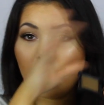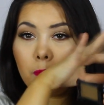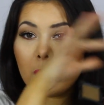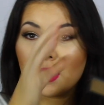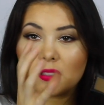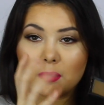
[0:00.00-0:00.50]
I
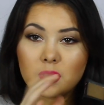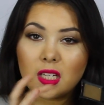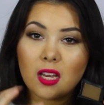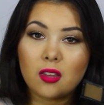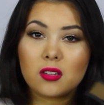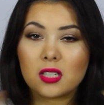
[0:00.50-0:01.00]
mix them
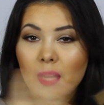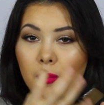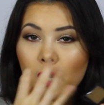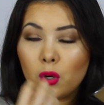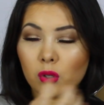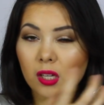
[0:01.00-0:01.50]
together to get
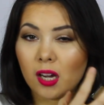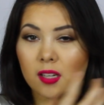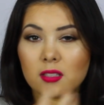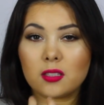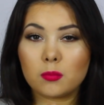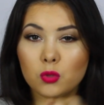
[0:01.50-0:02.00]
my own
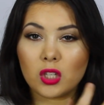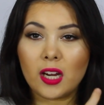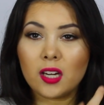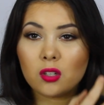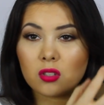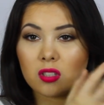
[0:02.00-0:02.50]
custom
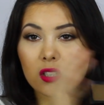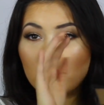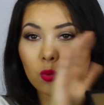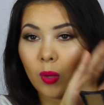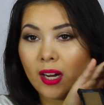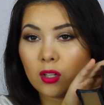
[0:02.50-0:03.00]
shade because this
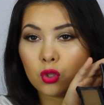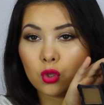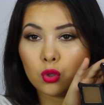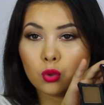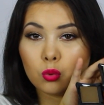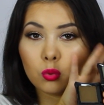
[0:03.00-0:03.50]
is way
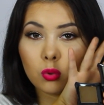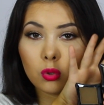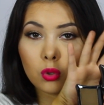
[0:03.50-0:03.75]
too